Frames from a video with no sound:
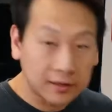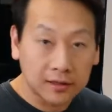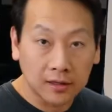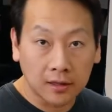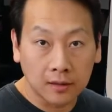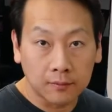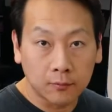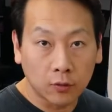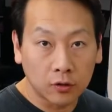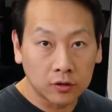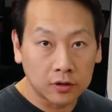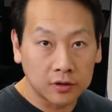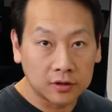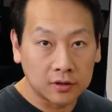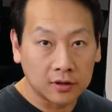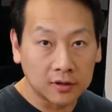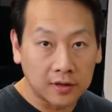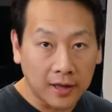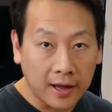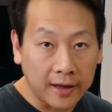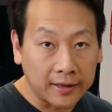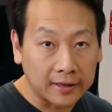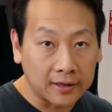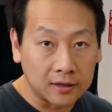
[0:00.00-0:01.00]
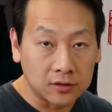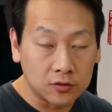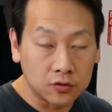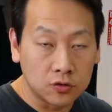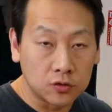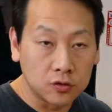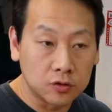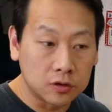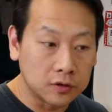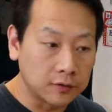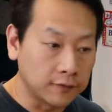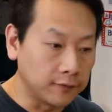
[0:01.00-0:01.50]
a monitor that I can
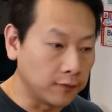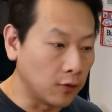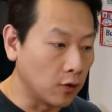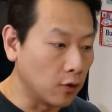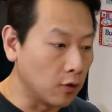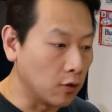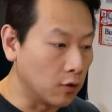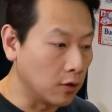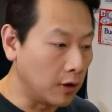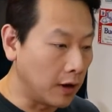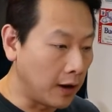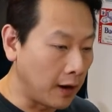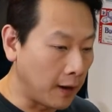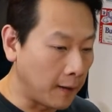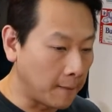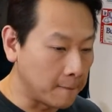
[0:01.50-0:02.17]
use for